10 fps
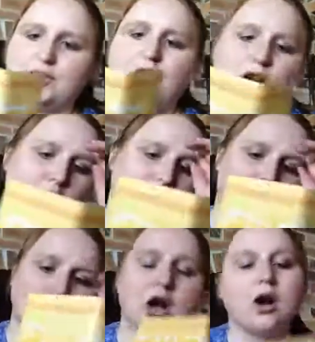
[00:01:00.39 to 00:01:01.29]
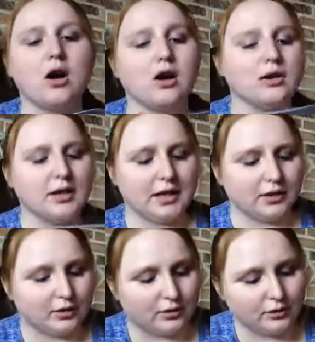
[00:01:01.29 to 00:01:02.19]
So the card
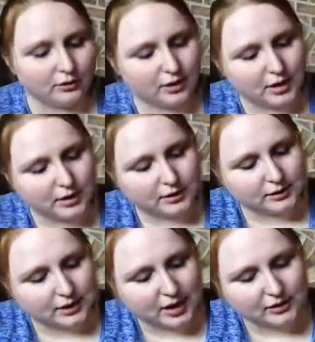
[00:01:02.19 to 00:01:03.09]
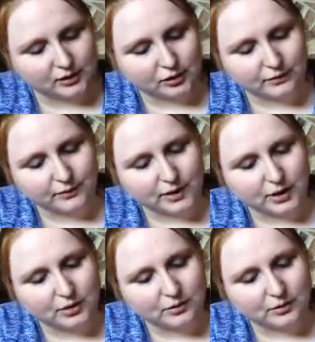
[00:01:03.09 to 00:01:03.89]
here says Surfin'